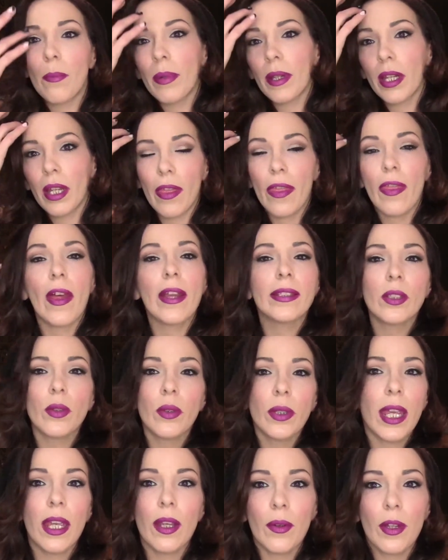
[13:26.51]
but that's
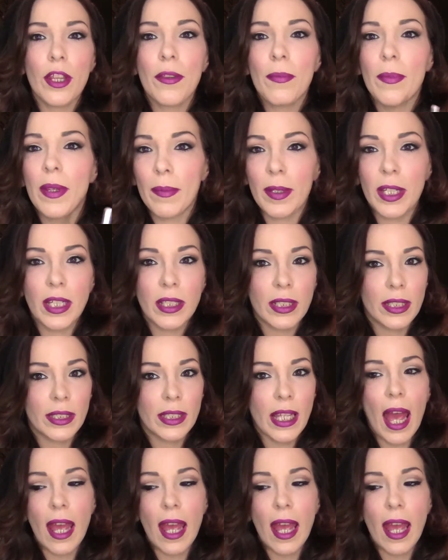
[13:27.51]
okay with me because